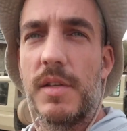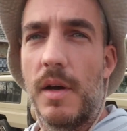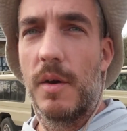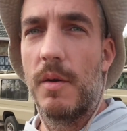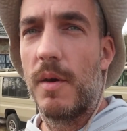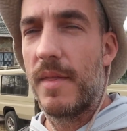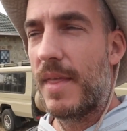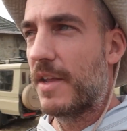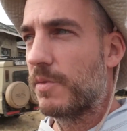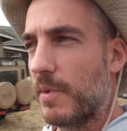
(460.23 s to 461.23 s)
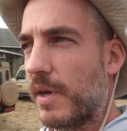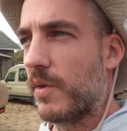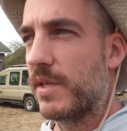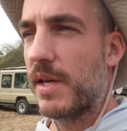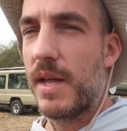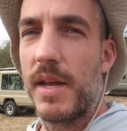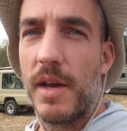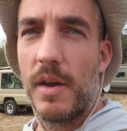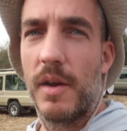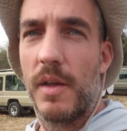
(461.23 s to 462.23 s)
So that's what we're going to get
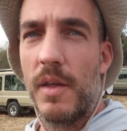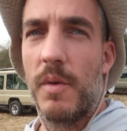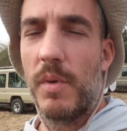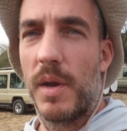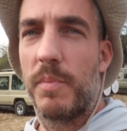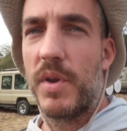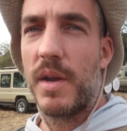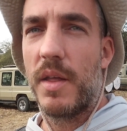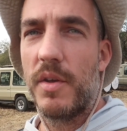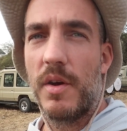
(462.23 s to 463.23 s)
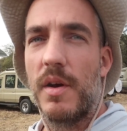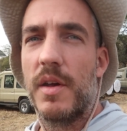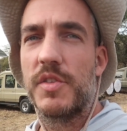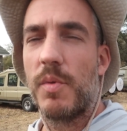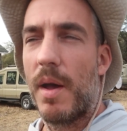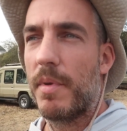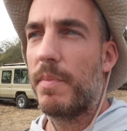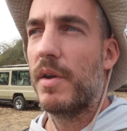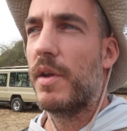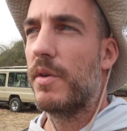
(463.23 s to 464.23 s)
here. We're going to put another swab
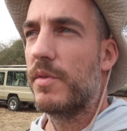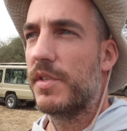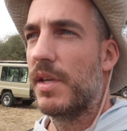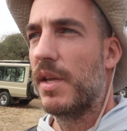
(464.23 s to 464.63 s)
up our nose